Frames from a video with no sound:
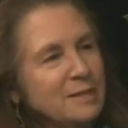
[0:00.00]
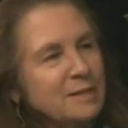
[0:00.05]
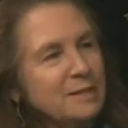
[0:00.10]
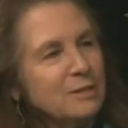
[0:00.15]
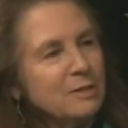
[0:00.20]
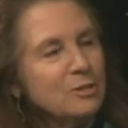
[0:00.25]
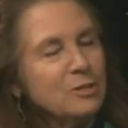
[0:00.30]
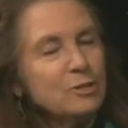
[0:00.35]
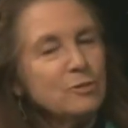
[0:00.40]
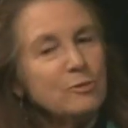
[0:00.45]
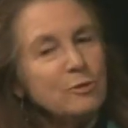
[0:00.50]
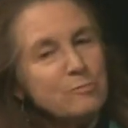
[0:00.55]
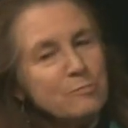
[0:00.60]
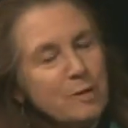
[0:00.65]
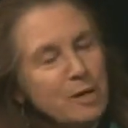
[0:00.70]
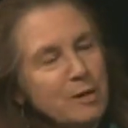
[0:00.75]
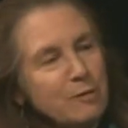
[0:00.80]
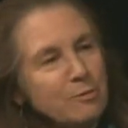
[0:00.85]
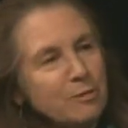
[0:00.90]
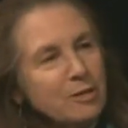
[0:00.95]
or to
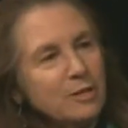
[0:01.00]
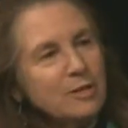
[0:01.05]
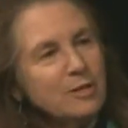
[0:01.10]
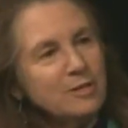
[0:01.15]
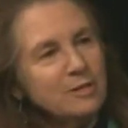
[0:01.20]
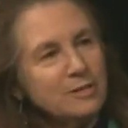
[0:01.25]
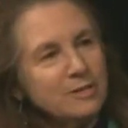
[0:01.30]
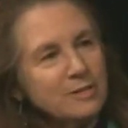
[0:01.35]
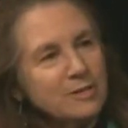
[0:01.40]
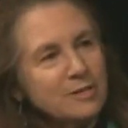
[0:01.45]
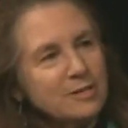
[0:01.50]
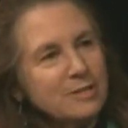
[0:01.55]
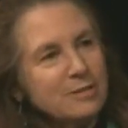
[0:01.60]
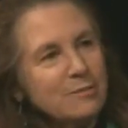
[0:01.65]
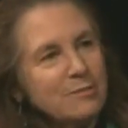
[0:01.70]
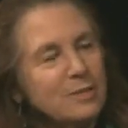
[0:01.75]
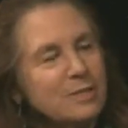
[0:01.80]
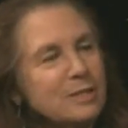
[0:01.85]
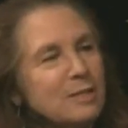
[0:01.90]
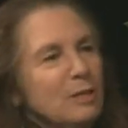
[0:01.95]
empower others. So
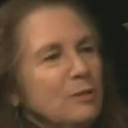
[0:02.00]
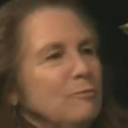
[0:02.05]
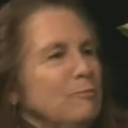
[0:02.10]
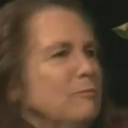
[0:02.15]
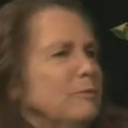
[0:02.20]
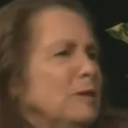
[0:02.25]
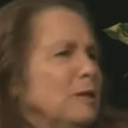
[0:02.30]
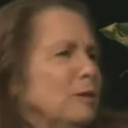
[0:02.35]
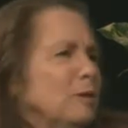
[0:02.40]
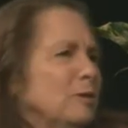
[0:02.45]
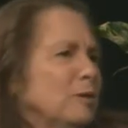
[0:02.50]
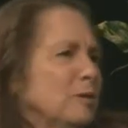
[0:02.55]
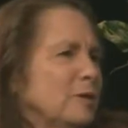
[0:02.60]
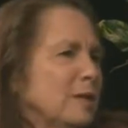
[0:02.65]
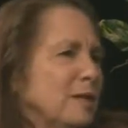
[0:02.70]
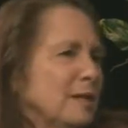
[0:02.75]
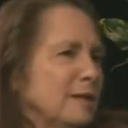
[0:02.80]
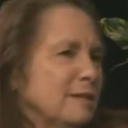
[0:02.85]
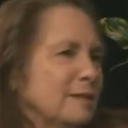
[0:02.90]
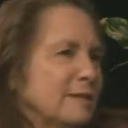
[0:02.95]
it's a real learning.